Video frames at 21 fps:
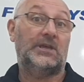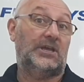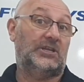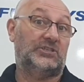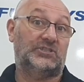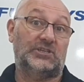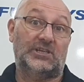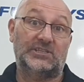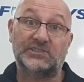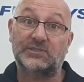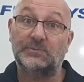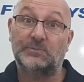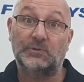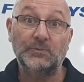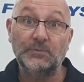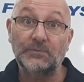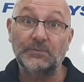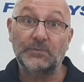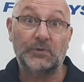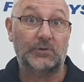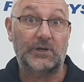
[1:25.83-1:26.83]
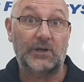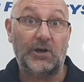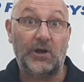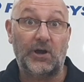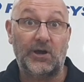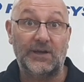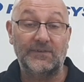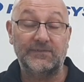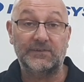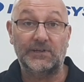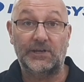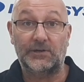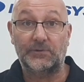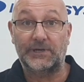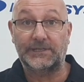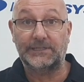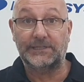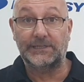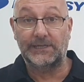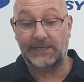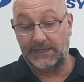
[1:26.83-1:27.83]
adjustable or a high flow
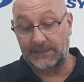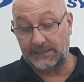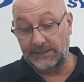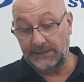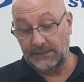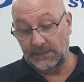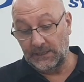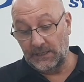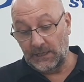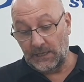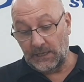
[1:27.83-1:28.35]
regulator.